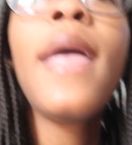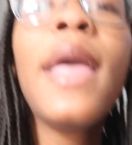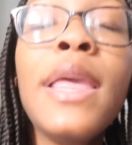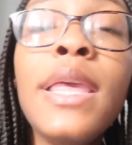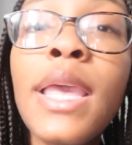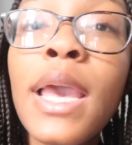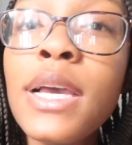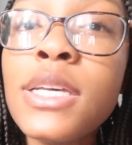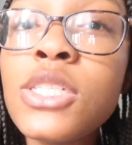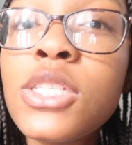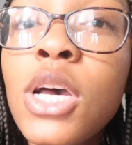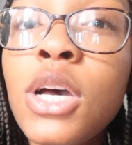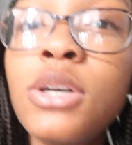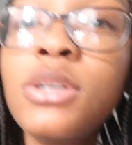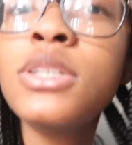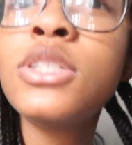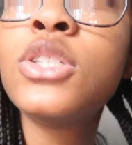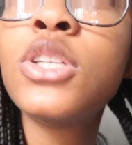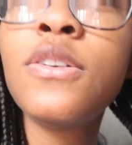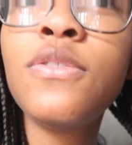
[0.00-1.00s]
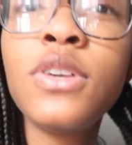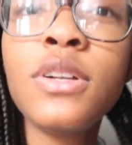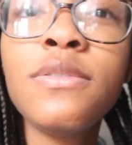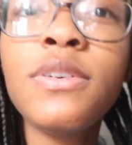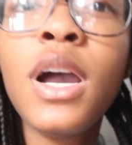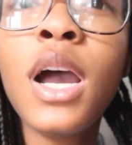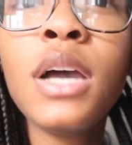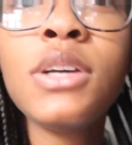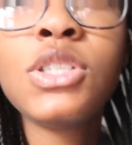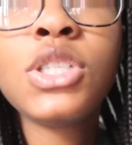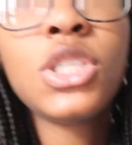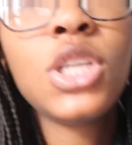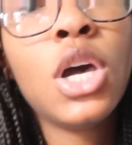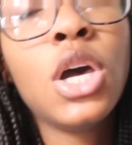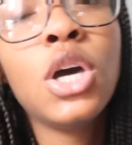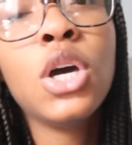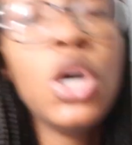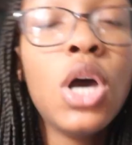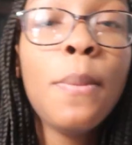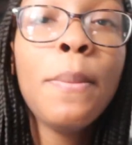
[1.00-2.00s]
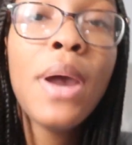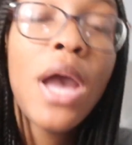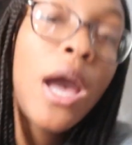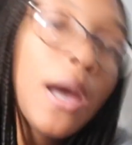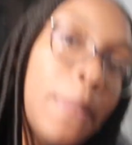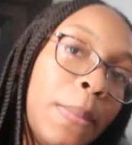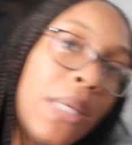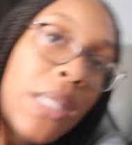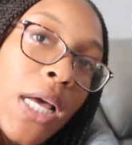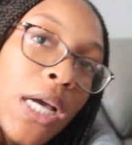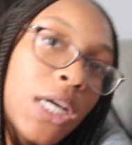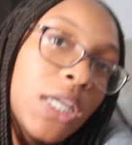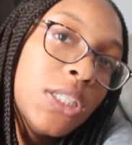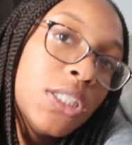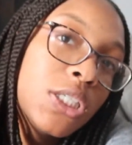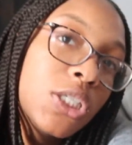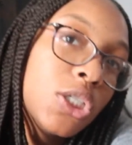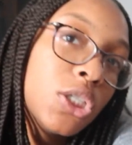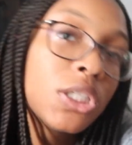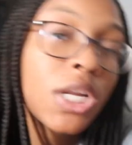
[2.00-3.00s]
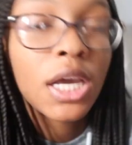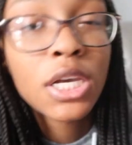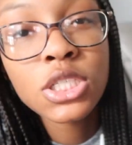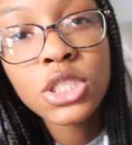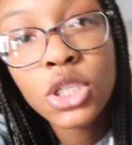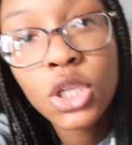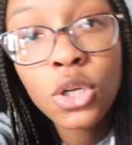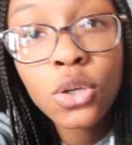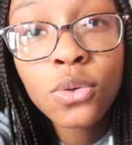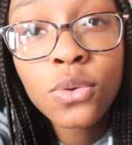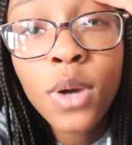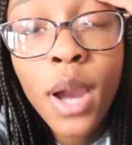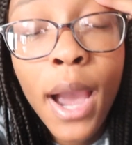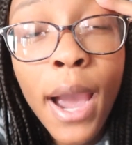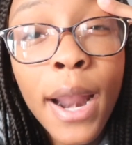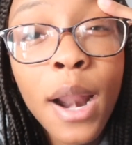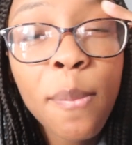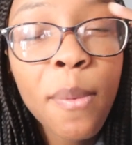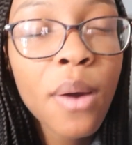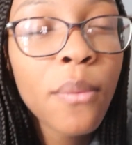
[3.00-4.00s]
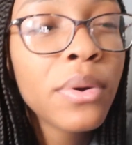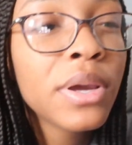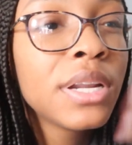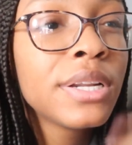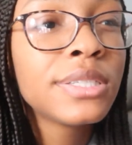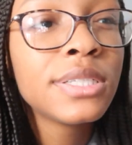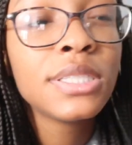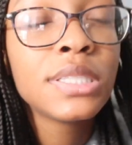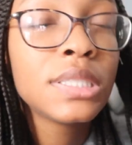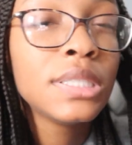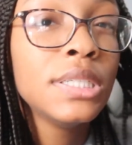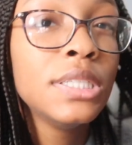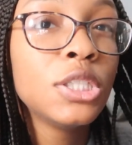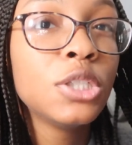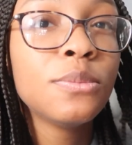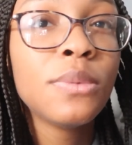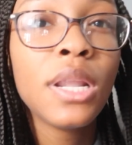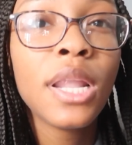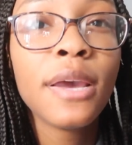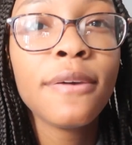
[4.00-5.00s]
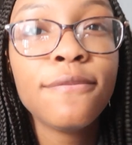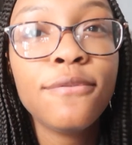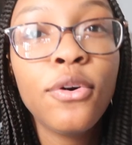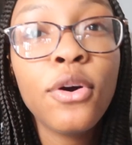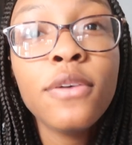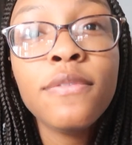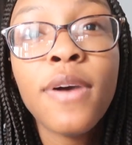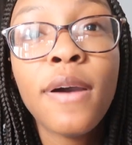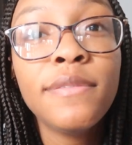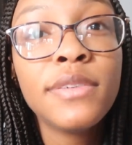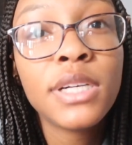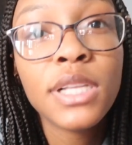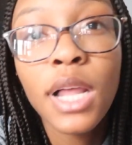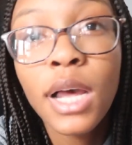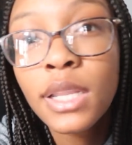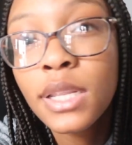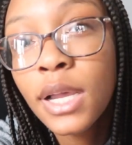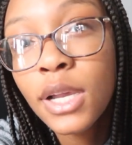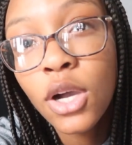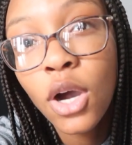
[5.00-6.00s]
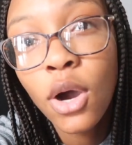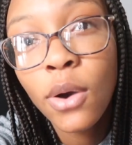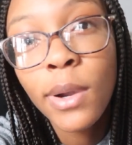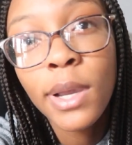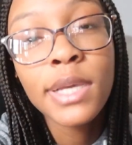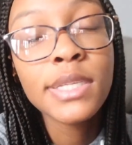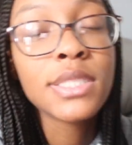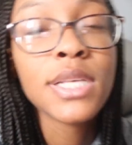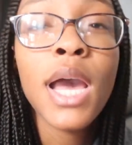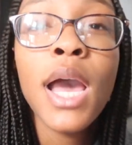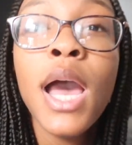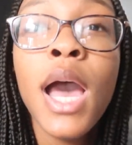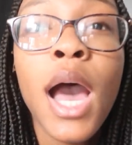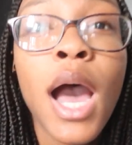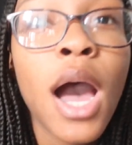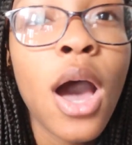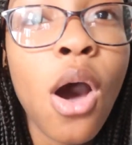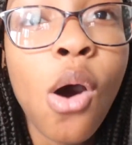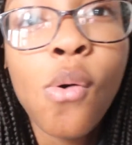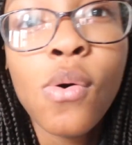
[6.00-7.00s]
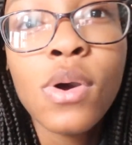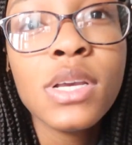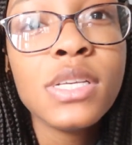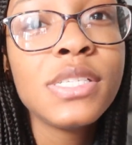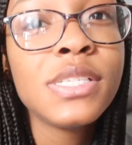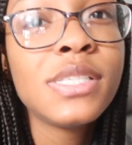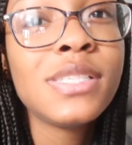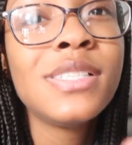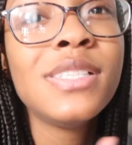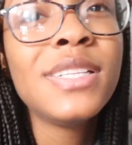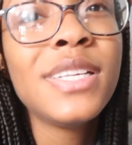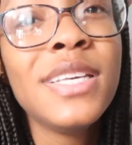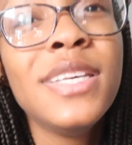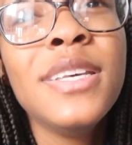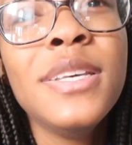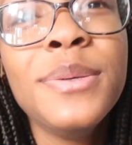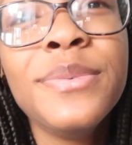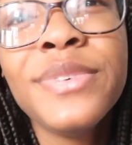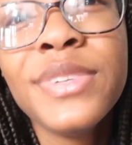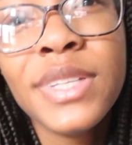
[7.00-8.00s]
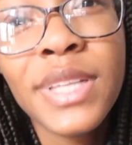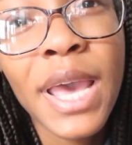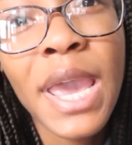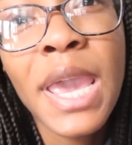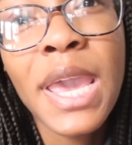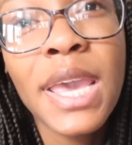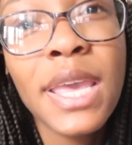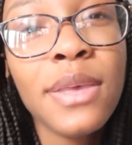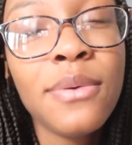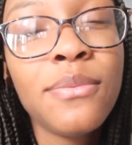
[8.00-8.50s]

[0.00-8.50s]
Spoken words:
yeah, so it's 12:45, so I'm having like a little nice little ride. I probably won't get to Tuskegee until about like 4 or 5 o'clock, like always. I always leave late,